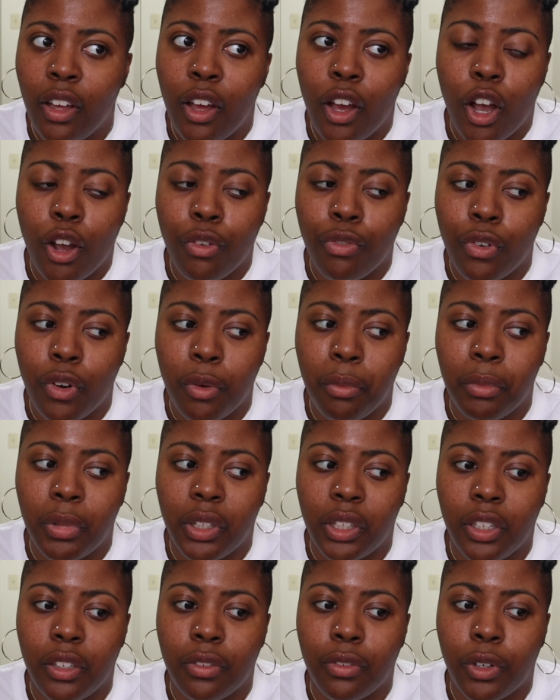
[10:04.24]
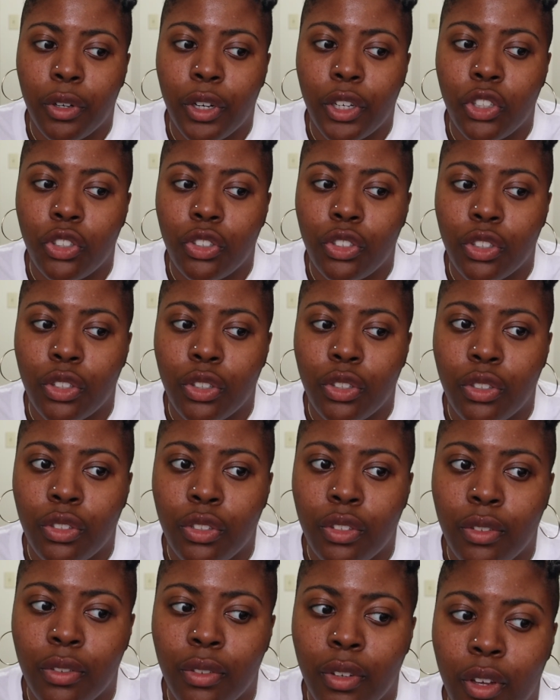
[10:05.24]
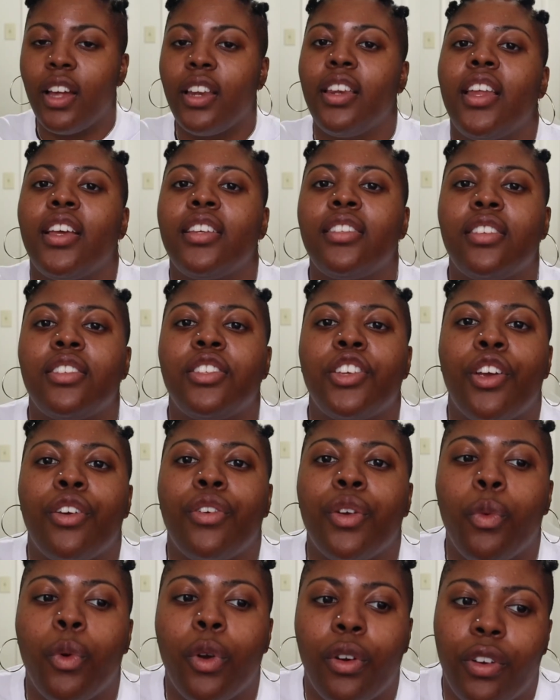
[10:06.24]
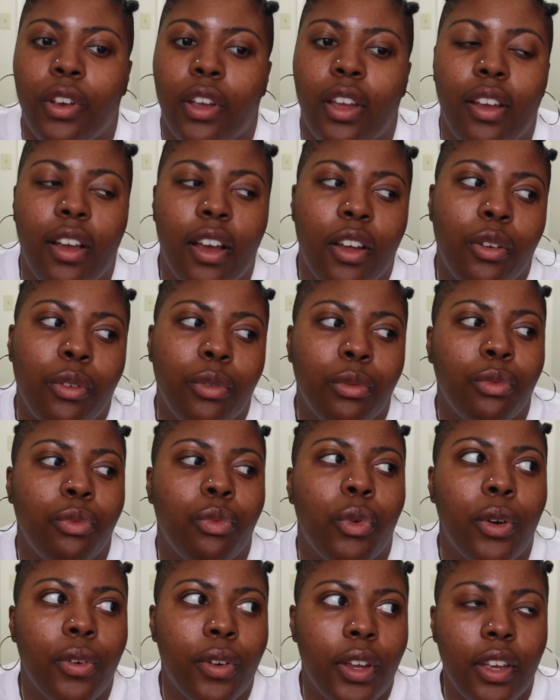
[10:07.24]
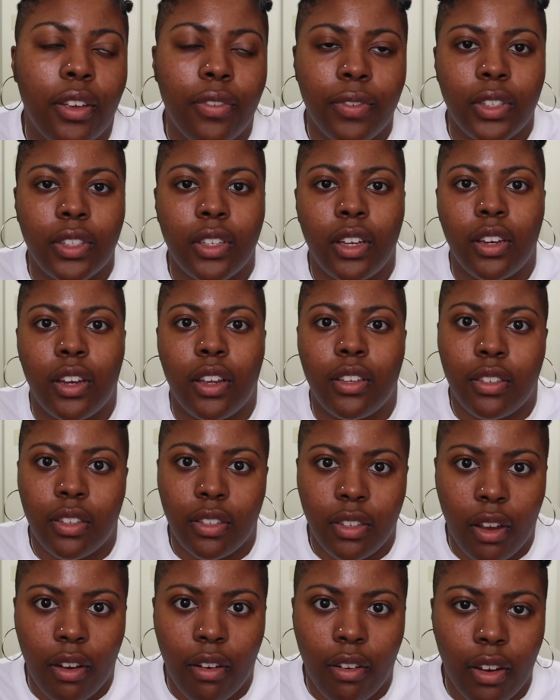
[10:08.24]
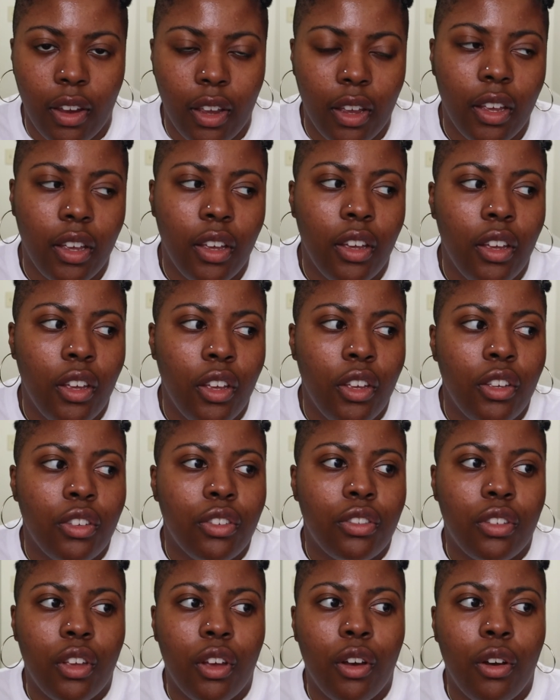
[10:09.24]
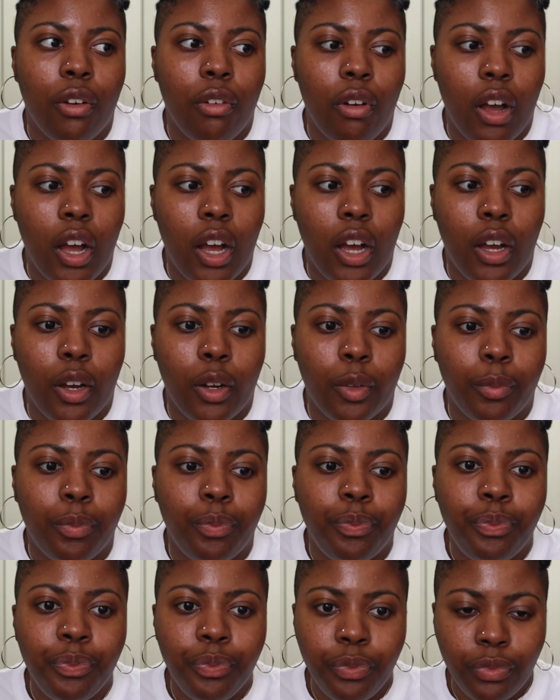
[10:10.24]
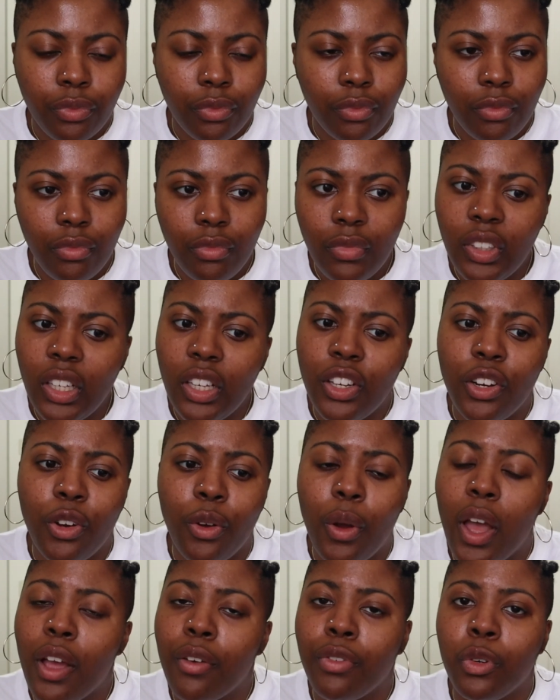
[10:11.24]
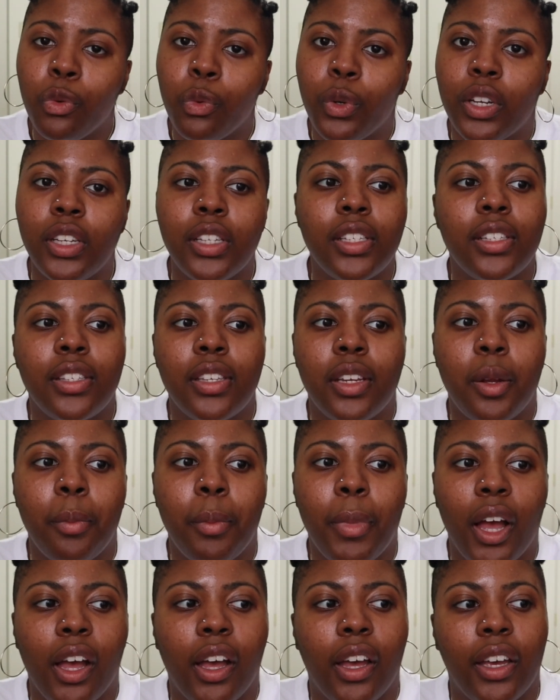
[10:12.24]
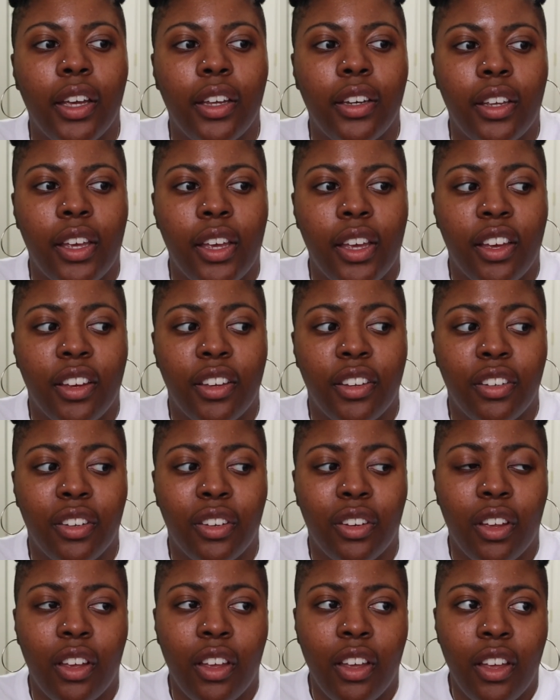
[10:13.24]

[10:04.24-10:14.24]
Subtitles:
a firm believer in just unnecessary worrying. I don't worry if it's unnecessary. So you know, everyone is in a bind, and